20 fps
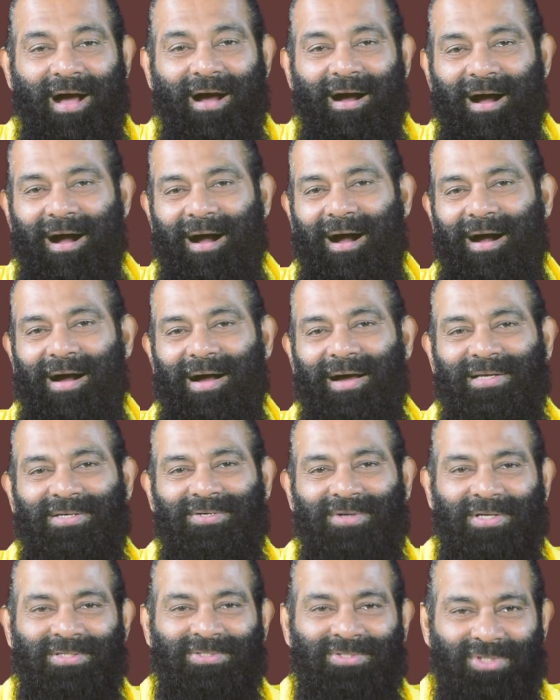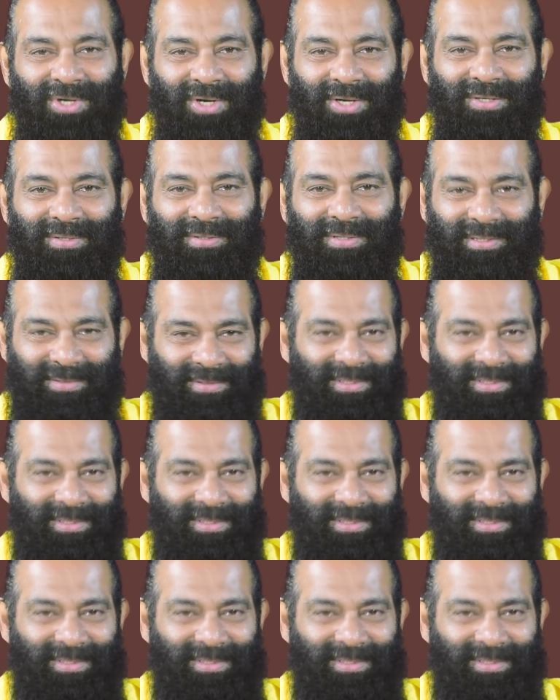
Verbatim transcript: ah, you enjoy the